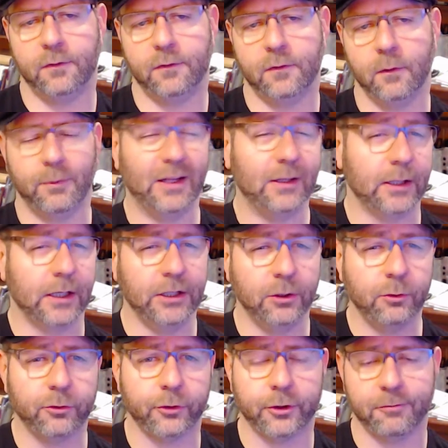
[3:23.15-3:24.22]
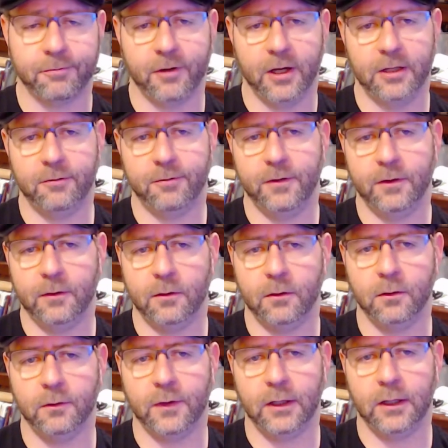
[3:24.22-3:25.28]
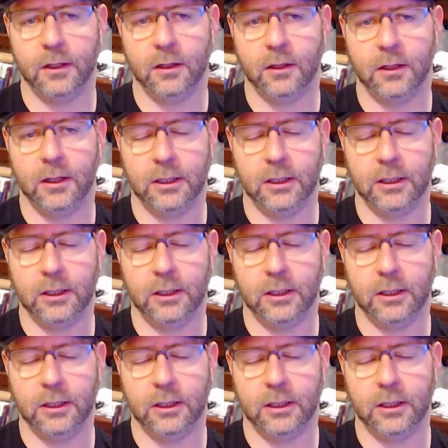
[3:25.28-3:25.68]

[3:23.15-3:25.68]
something like a user-defined field in